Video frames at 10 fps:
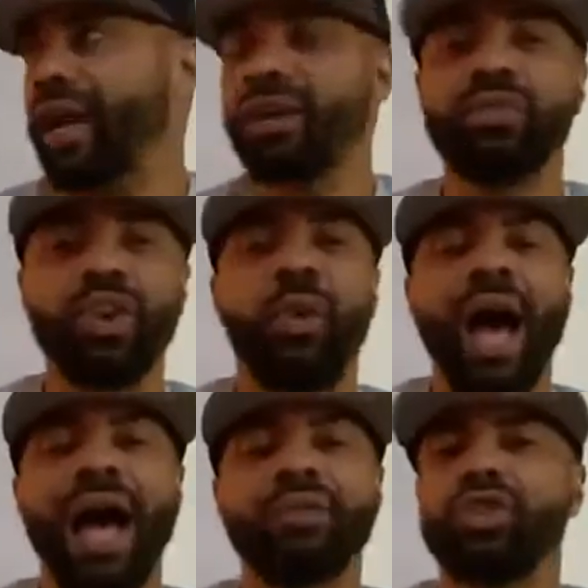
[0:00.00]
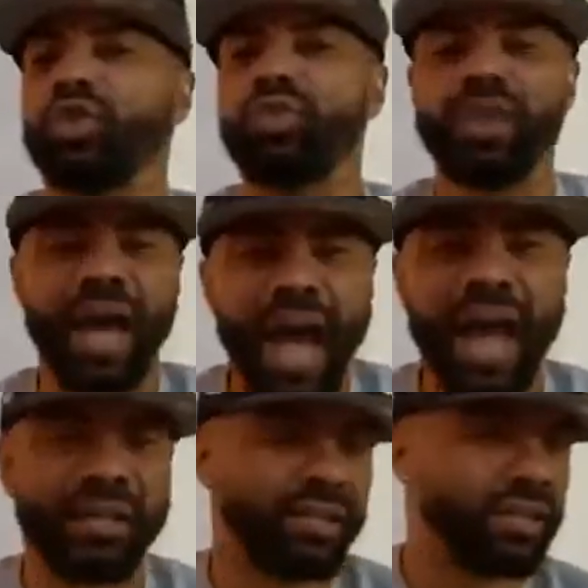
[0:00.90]
I don't know how to
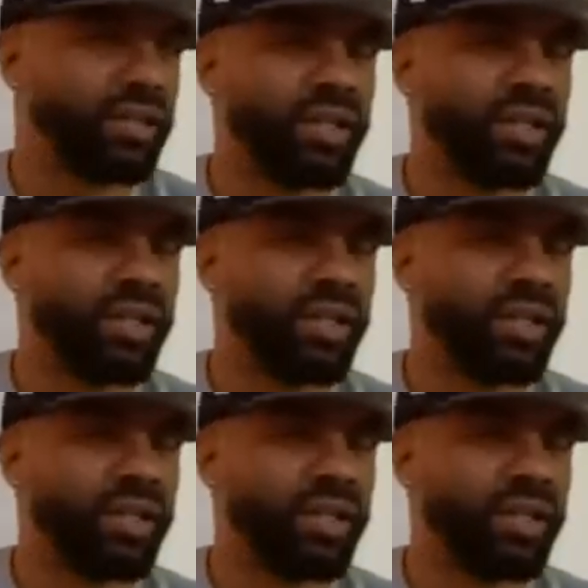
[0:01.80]
not